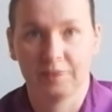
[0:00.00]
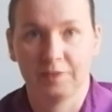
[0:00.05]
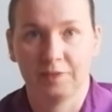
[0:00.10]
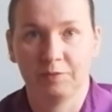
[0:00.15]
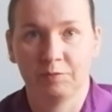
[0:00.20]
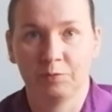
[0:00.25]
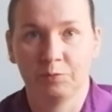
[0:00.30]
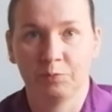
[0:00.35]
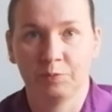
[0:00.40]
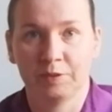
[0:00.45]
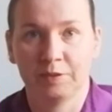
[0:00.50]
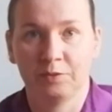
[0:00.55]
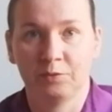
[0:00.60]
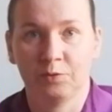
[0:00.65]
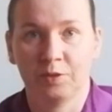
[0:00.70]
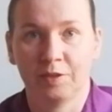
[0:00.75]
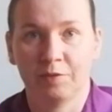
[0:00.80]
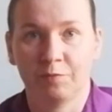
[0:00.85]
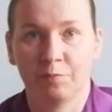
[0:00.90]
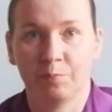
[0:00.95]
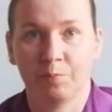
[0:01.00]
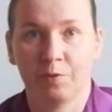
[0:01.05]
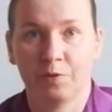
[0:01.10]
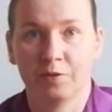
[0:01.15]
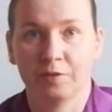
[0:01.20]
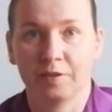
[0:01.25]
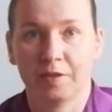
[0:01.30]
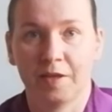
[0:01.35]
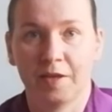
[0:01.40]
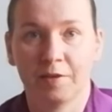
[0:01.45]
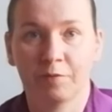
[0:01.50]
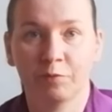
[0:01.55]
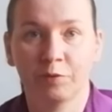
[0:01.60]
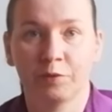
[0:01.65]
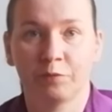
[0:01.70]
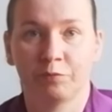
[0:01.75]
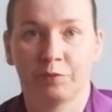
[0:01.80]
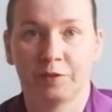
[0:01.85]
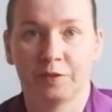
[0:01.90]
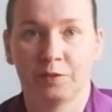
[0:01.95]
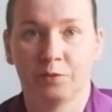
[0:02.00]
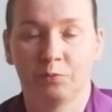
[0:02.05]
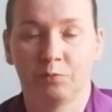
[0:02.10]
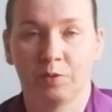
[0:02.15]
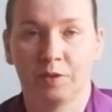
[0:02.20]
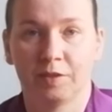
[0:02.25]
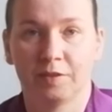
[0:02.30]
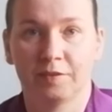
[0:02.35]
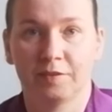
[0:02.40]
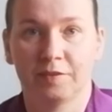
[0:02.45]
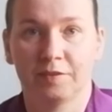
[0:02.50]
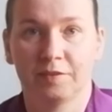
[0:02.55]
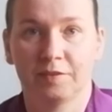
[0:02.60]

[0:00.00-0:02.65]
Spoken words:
even when you have bought everything you want,